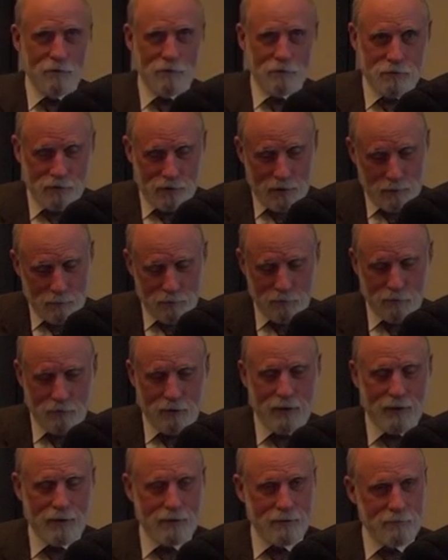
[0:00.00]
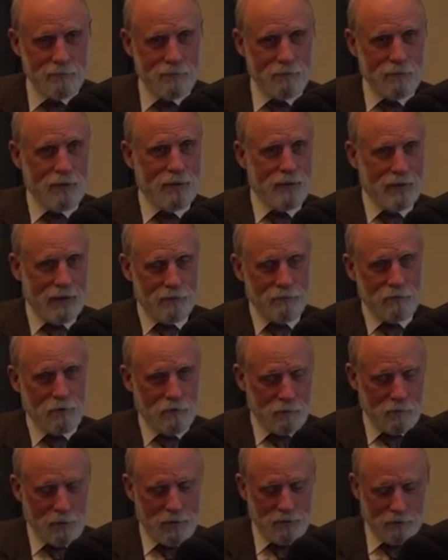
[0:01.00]
which is keeping track of
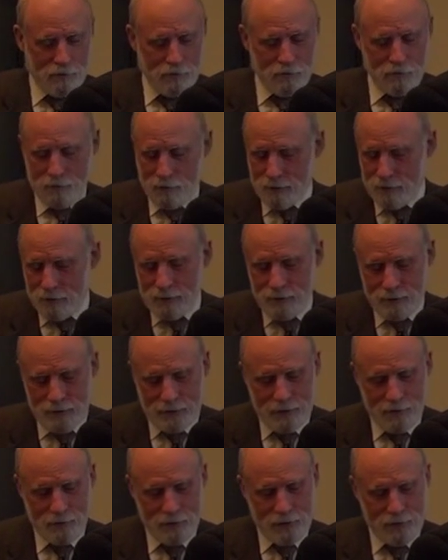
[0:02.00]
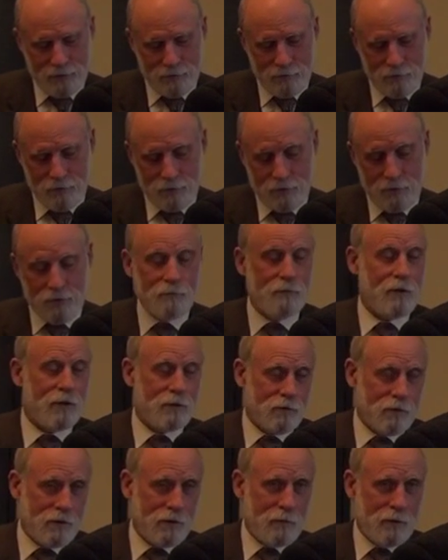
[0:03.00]
address spaces and allocations, and
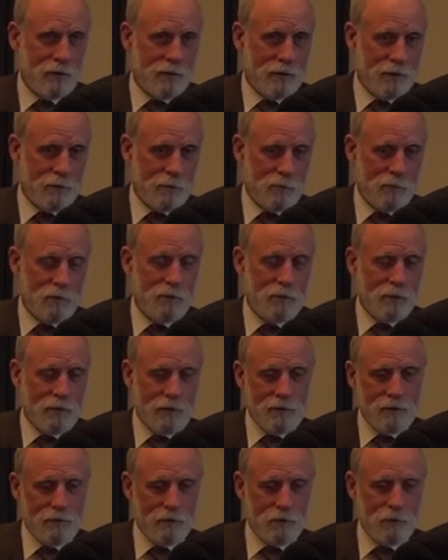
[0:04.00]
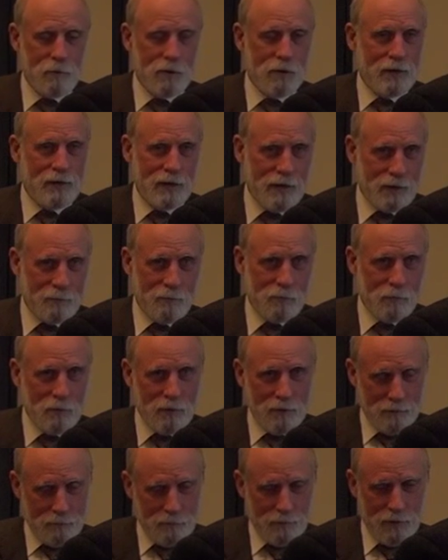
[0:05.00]
eventually becomes the domain name
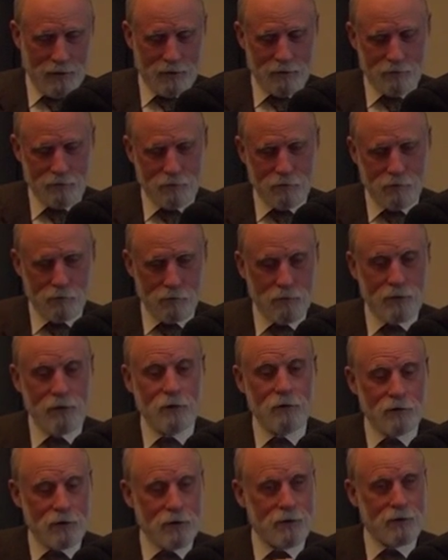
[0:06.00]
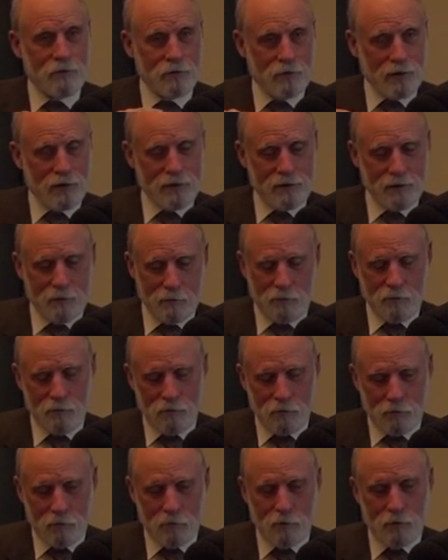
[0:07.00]
manager or the Internet Assigned
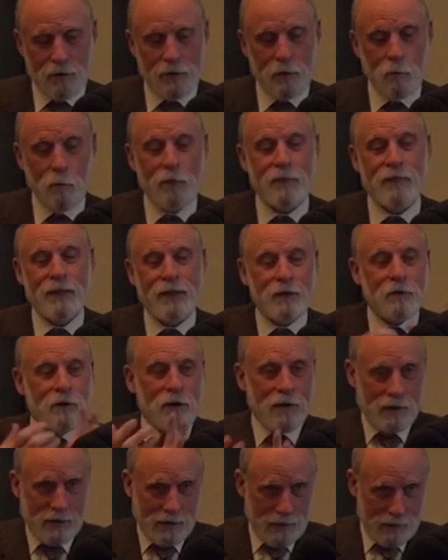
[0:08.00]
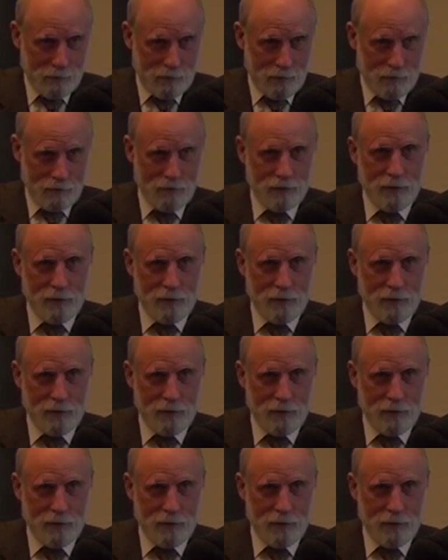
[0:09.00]
Numbers Authority when the Internet happens.